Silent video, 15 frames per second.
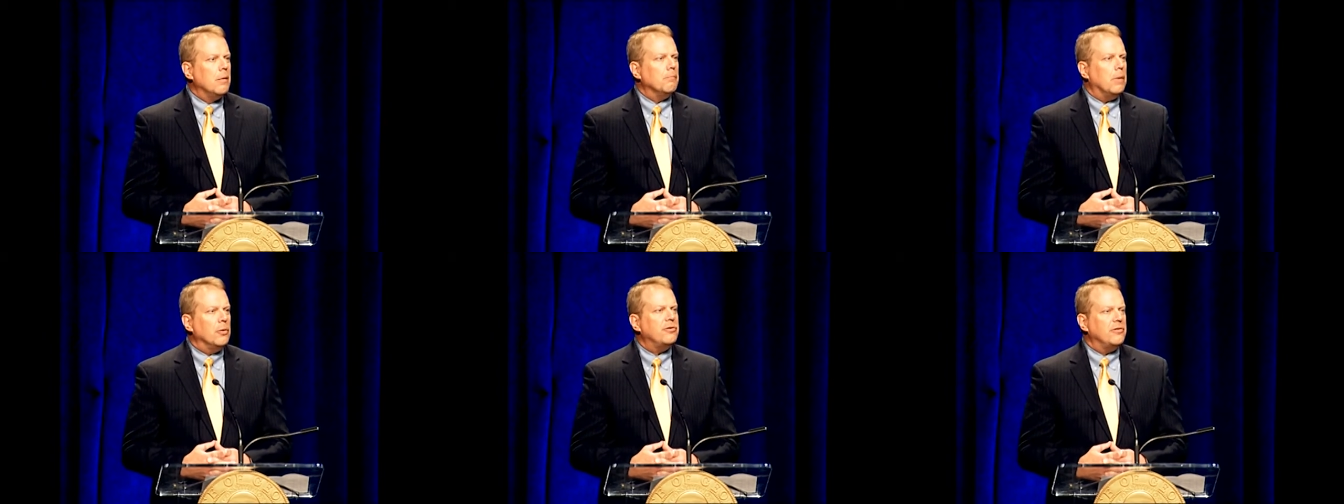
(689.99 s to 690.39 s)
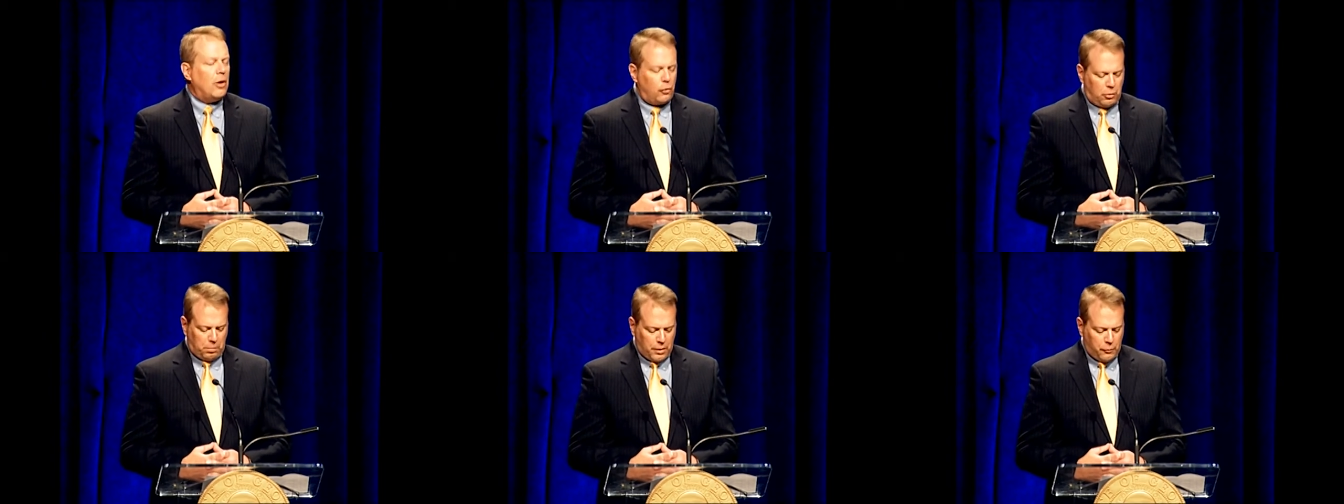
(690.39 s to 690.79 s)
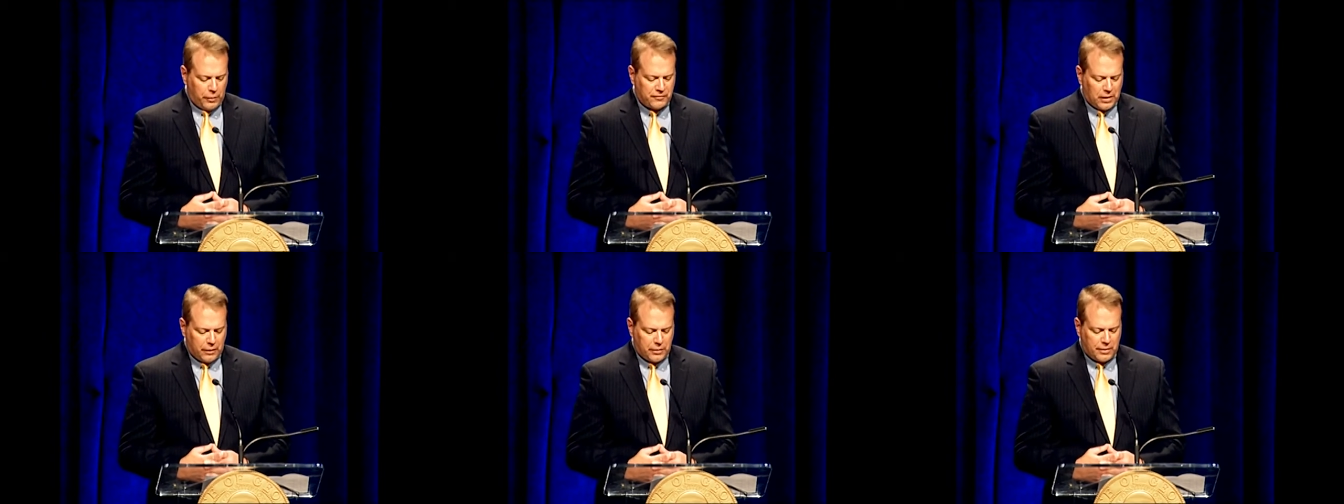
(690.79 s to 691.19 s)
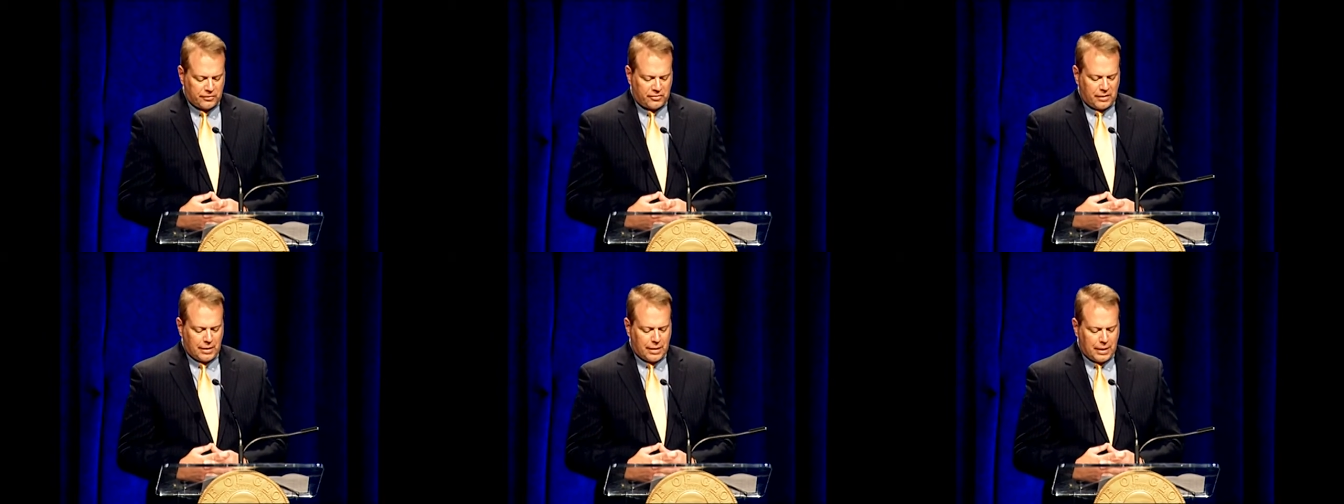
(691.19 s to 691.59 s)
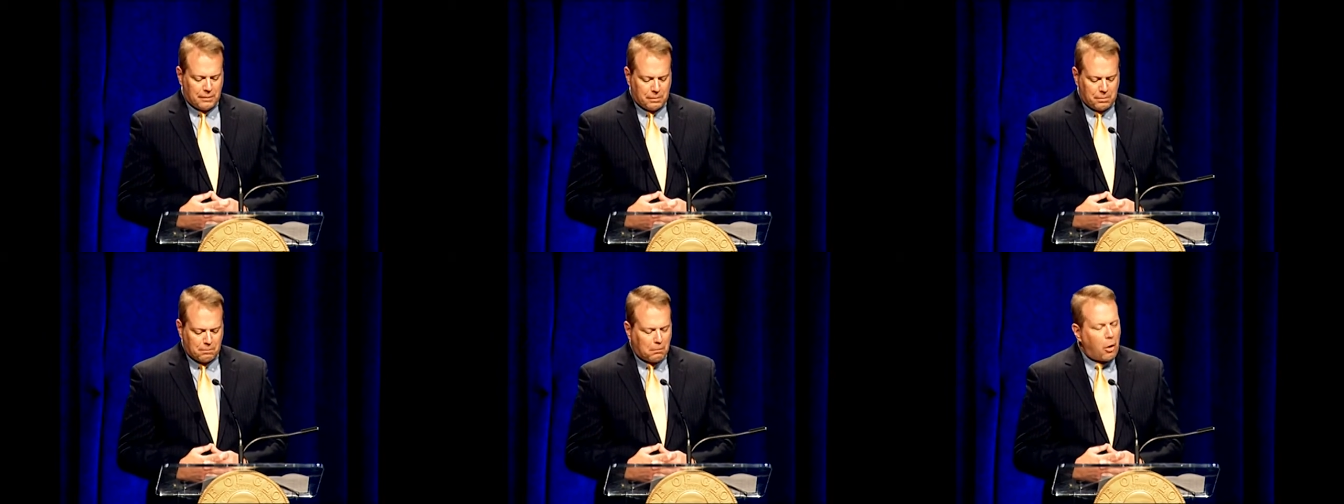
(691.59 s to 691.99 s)
Most notably, we've done this in a
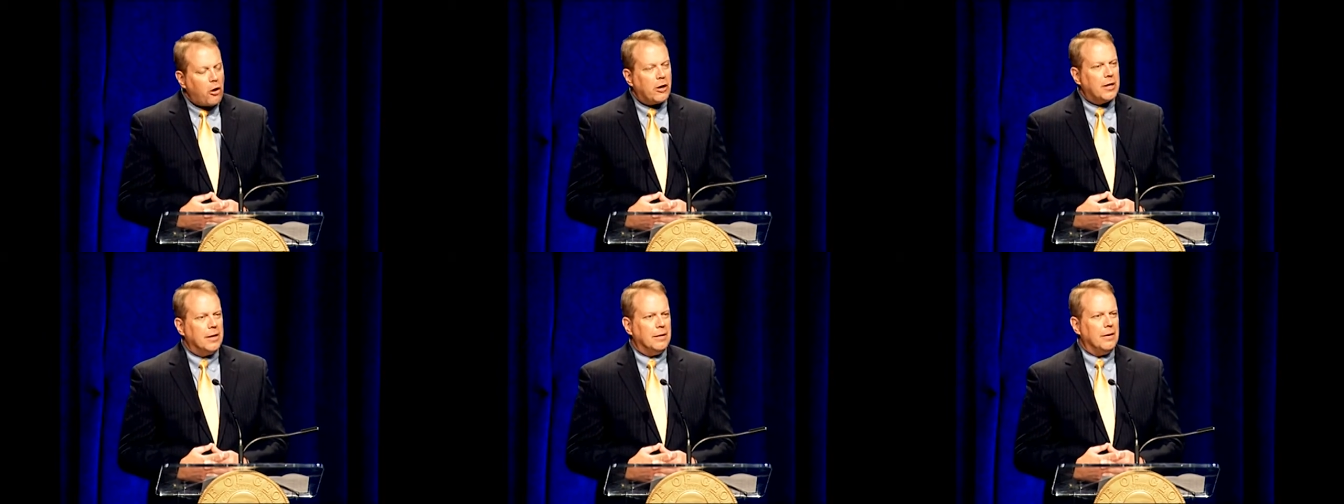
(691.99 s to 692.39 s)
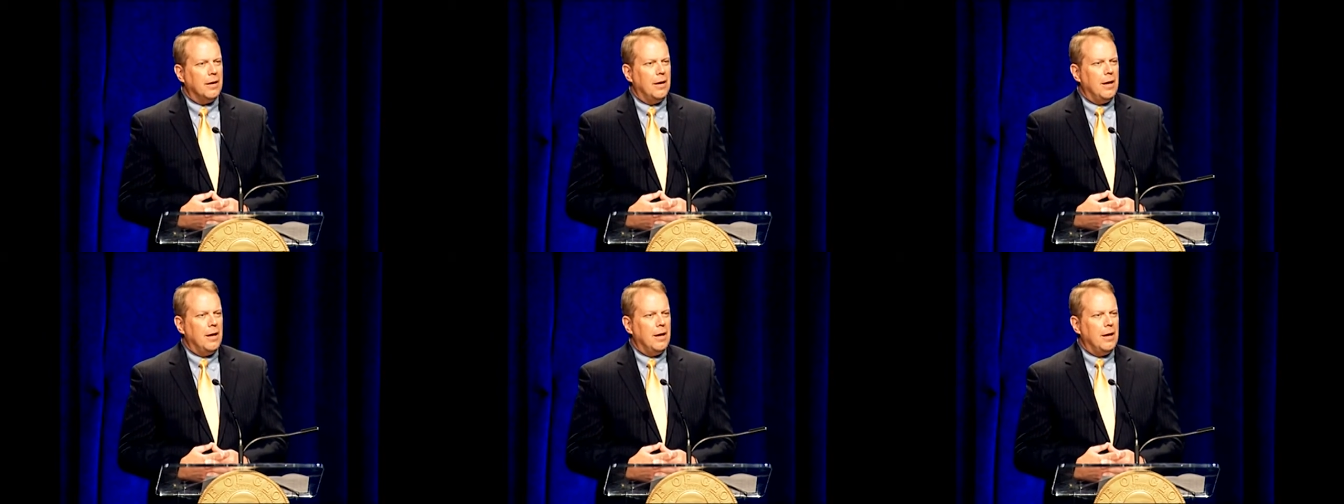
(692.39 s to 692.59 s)
market